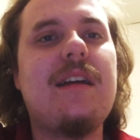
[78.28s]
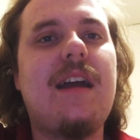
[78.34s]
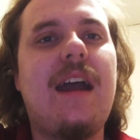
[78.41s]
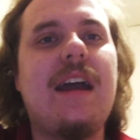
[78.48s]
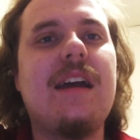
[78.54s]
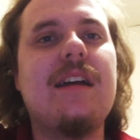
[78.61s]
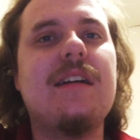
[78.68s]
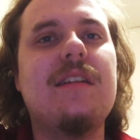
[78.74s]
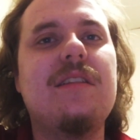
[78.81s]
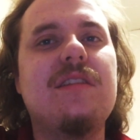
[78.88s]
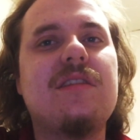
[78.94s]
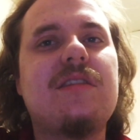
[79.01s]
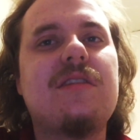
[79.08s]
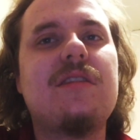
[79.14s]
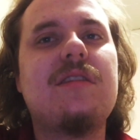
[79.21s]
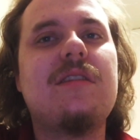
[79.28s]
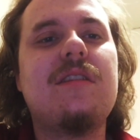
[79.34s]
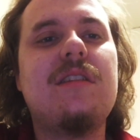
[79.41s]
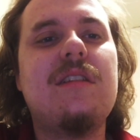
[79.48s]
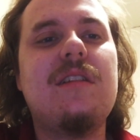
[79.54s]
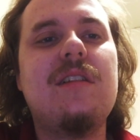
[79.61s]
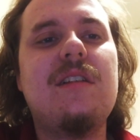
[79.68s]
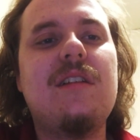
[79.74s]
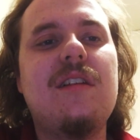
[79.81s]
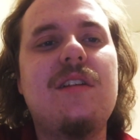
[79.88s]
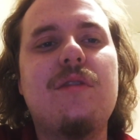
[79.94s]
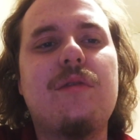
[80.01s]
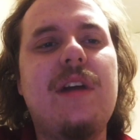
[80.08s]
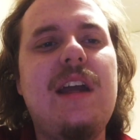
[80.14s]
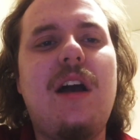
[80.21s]
and
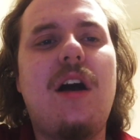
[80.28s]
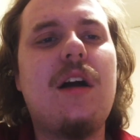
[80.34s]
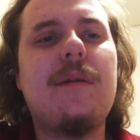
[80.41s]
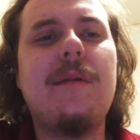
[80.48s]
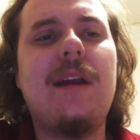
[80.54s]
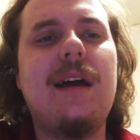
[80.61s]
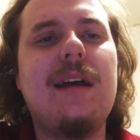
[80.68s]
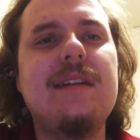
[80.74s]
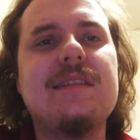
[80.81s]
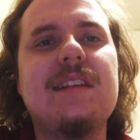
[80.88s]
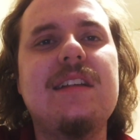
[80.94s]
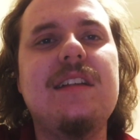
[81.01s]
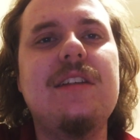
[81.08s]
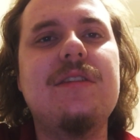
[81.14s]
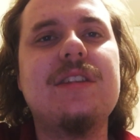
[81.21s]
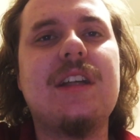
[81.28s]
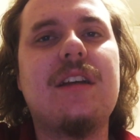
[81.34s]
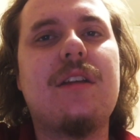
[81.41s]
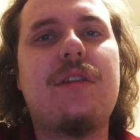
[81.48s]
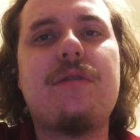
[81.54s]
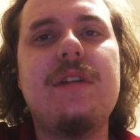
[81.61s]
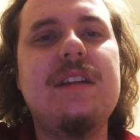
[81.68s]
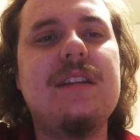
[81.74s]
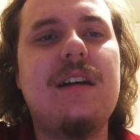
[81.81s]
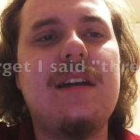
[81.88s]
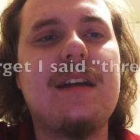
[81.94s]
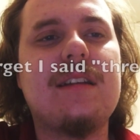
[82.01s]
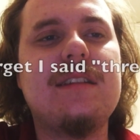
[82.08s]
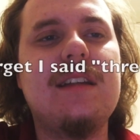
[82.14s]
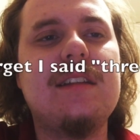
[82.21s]
reharmonize it using a
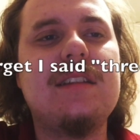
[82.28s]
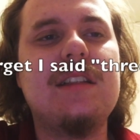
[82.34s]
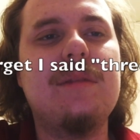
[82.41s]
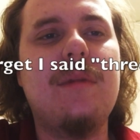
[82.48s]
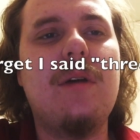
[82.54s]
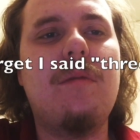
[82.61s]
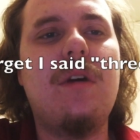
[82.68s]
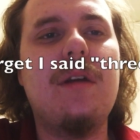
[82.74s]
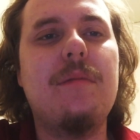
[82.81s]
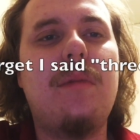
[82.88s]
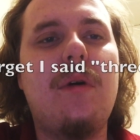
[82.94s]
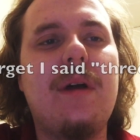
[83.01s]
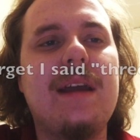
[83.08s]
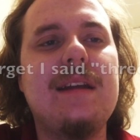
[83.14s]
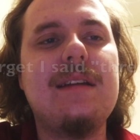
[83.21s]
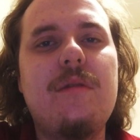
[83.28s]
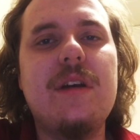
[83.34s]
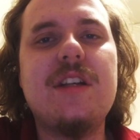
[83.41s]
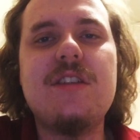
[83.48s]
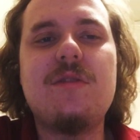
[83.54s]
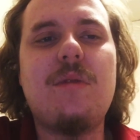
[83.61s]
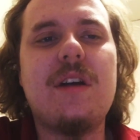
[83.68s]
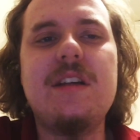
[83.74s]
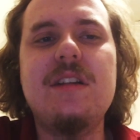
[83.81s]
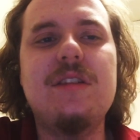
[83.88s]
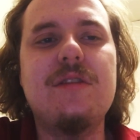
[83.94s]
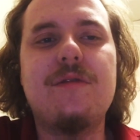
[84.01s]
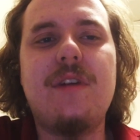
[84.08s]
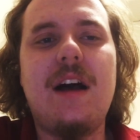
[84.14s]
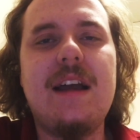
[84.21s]
three-tonic system at one point, which is where you
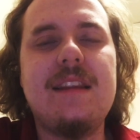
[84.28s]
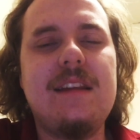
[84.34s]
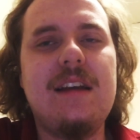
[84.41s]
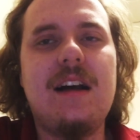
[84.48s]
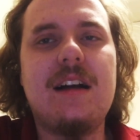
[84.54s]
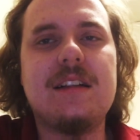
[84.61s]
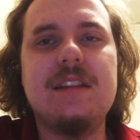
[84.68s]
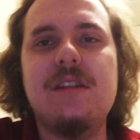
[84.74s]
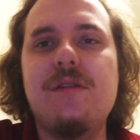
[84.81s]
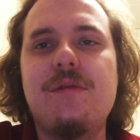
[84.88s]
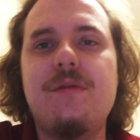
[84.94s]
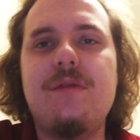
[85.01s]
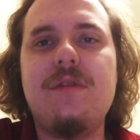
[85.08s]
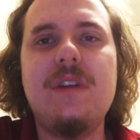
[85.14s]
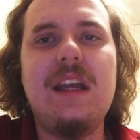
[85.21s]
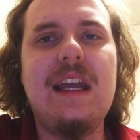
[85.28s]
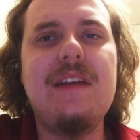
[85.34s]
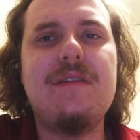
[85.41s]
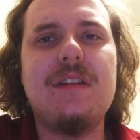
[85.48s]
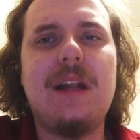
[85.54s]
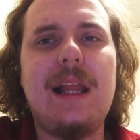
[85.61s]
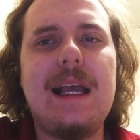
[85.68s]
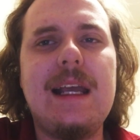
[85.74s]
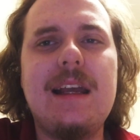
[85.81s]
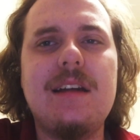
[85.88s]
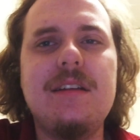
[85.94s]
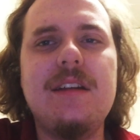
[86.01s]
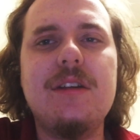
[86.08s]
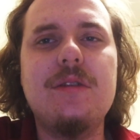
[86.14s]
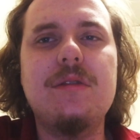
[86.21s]
divide the octave evenly and
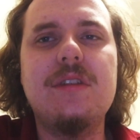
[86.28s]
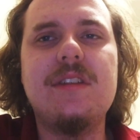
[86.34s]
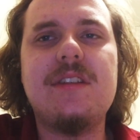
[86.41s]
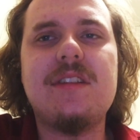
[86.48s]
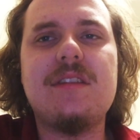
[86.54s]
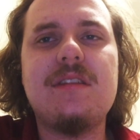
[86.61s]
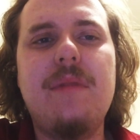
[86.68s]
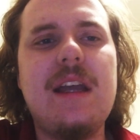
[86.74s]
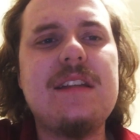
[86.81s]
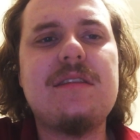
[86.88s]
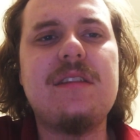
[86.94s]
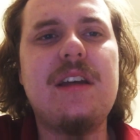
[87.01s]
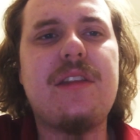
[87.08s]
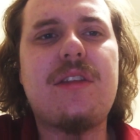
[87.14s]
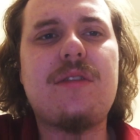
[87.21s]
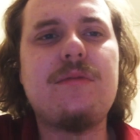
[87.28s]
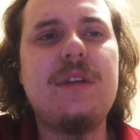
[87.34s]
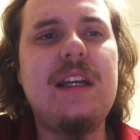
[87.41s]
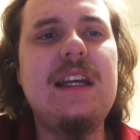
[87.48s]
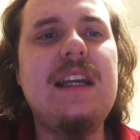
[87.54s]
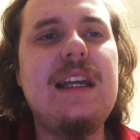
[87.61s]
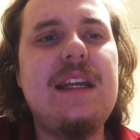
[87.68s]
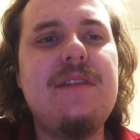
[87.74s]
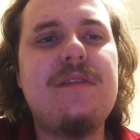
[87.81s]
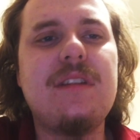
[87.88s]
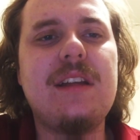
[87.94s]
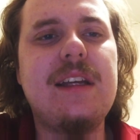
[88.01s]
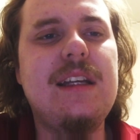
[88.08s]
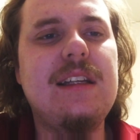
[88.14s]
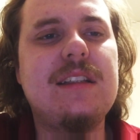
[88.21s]
use basically three
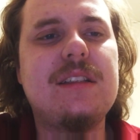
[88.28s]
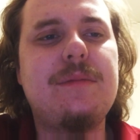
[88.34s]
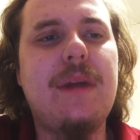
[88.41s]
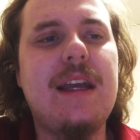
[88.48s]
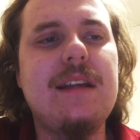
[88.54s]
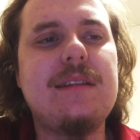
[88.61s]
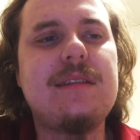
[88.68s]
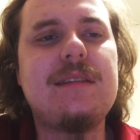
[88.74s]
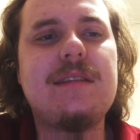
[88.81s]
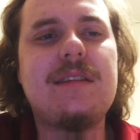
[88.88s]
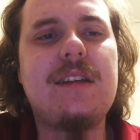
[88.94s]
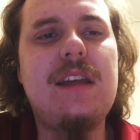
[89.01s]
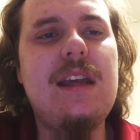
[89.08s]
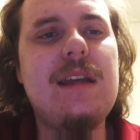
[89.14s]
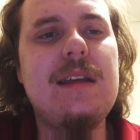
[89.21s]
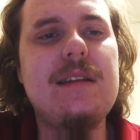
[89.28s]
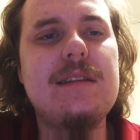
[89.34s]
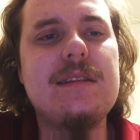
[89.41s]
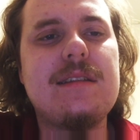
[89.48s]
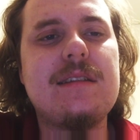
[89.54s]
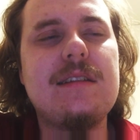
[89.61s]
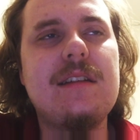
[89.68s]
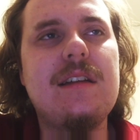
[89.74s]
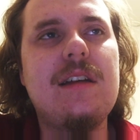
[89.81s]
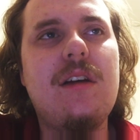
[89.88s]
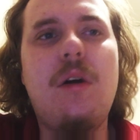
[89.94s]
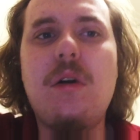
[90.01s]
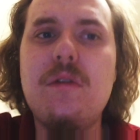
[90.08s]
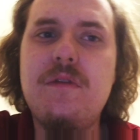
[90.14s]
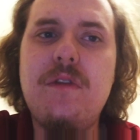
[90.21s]
evenly spaced keys,
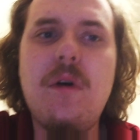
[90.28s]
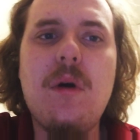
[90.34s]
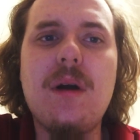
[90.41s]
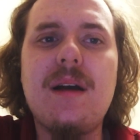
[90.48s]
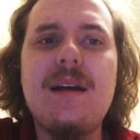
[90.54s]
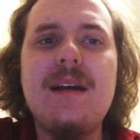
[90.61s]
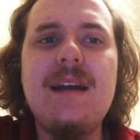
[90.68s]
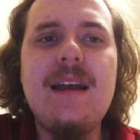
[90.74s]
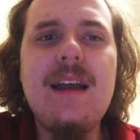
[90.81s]
or four,